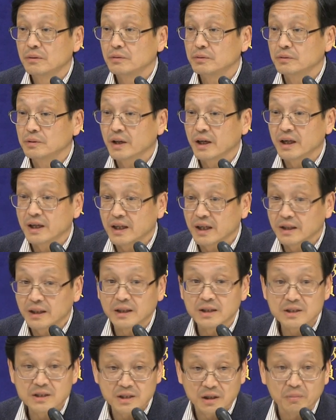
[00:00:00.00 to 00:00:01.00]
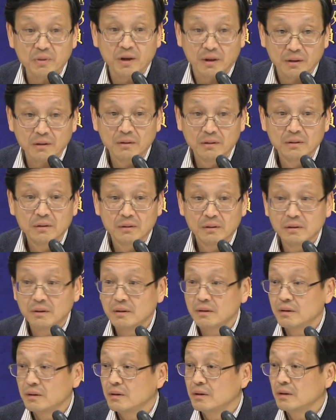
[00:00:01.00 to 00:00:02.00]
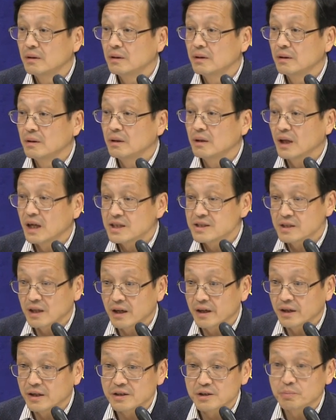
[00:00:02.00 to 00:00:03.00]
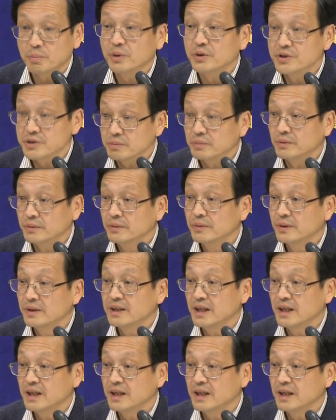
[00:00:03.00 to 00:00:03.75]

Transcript: who are getting severe as early as possible.